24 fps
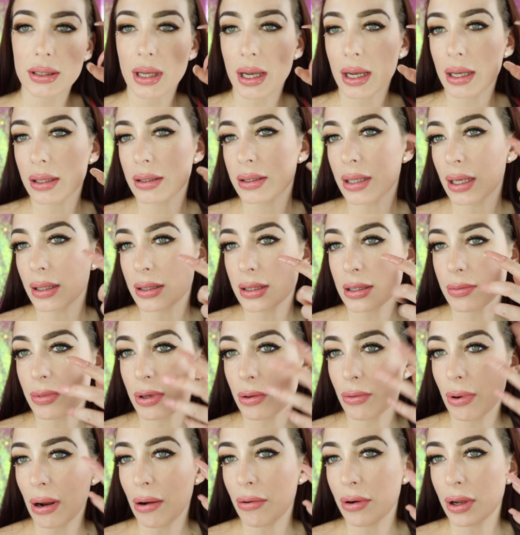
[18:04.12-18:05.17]
side tends to
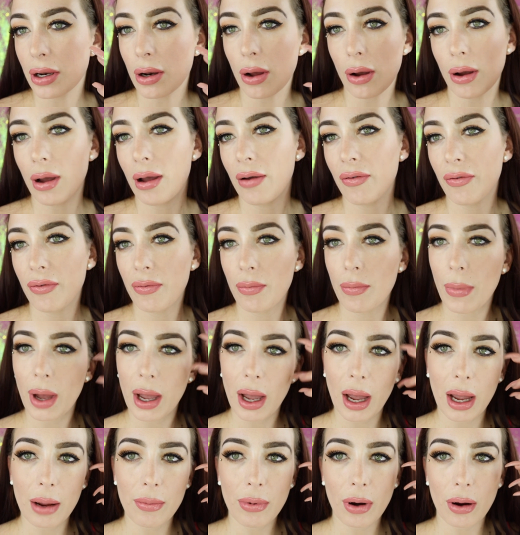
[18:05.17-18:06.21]
be rounded off.
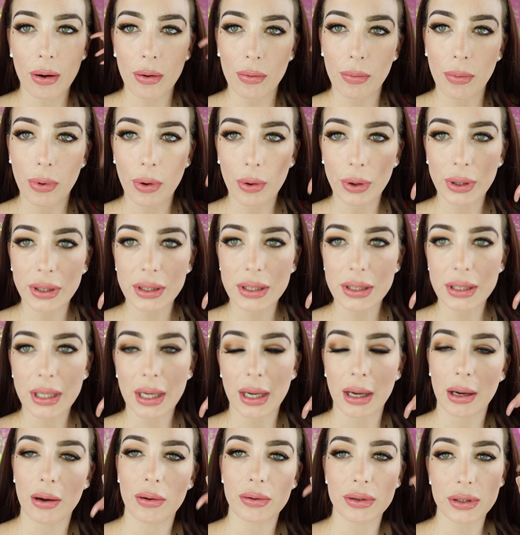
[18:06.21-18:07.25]
My eyebrow points
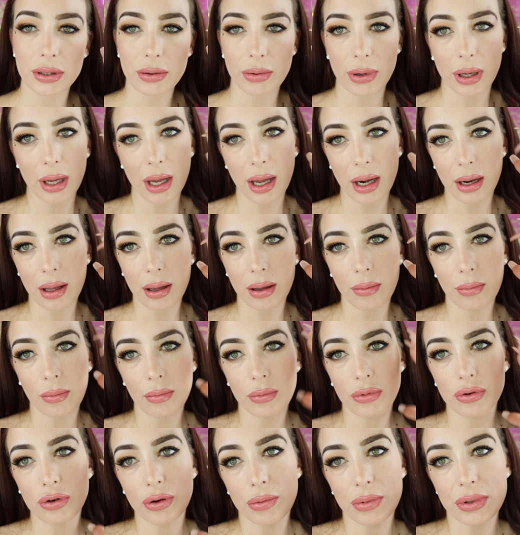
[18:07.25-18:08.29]
down, so it kind of
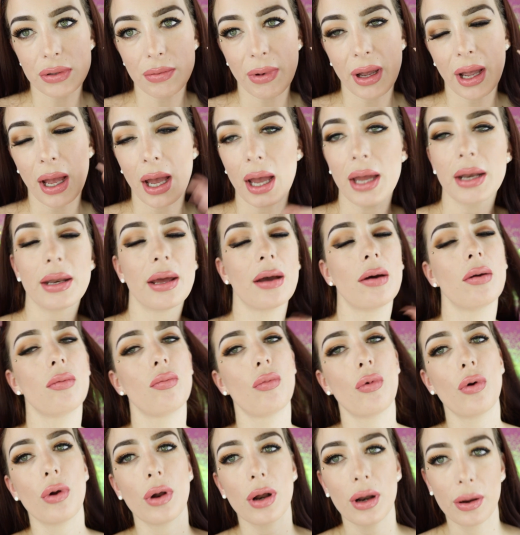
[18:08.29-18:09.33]
droops my eye down
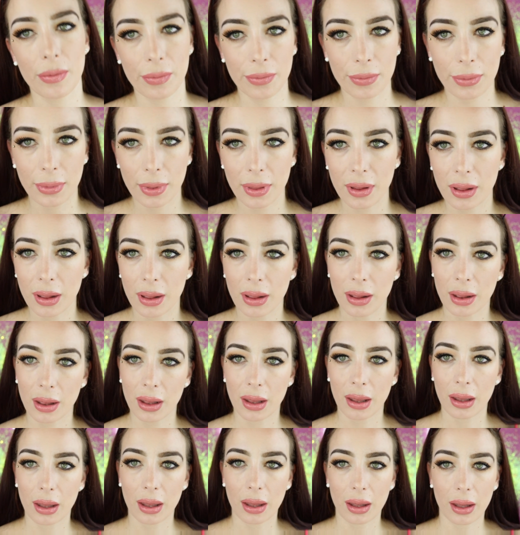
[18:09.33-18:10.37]
more.
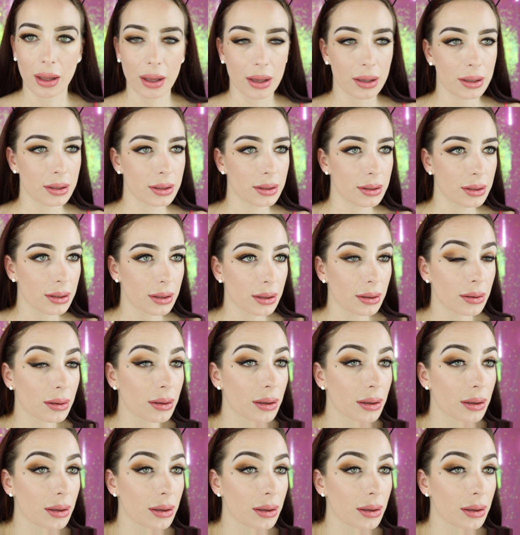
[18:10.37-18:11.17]
And